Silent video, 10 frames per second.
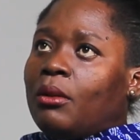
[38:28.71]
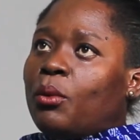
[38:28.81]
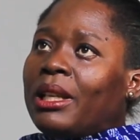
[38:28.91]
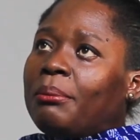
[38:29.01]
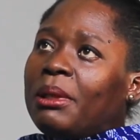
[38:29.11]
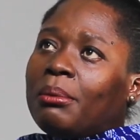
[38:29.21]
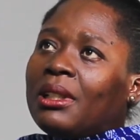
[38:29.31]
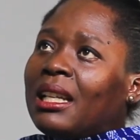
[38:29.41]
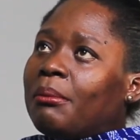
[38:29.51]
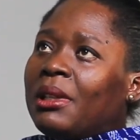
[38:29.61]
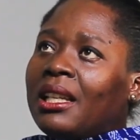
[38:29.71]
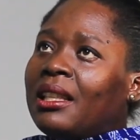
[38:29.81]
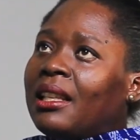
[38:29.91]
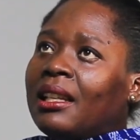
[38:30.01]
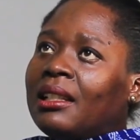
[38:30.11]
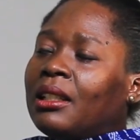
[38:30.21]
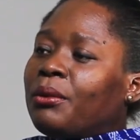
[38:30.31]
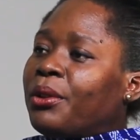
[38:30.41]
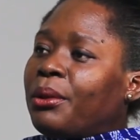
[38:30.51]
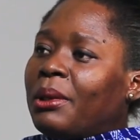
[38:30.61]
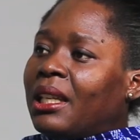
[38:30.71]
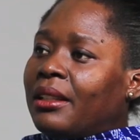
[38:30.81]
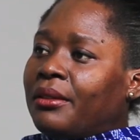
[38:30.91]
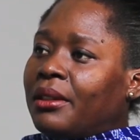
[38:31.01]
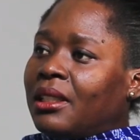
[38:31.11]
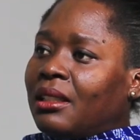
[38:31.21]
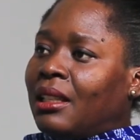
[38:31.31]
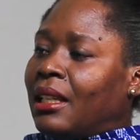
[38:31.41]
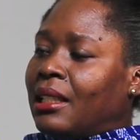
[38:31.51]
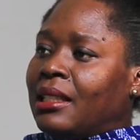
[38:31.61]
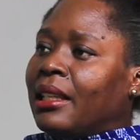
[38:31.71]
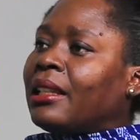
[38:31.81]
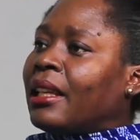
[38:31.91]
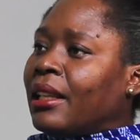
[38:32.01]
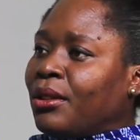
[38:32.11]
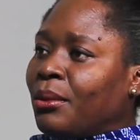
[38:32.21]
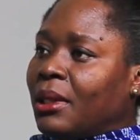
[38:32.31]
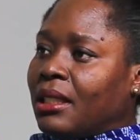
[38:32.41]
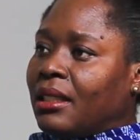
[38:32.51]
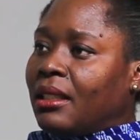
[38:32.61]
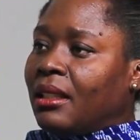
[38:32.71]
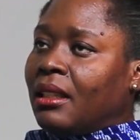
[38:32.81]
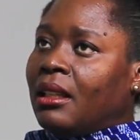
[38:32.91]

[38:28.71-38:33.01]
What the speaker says: When people coming in there level 300 here at say KNUST,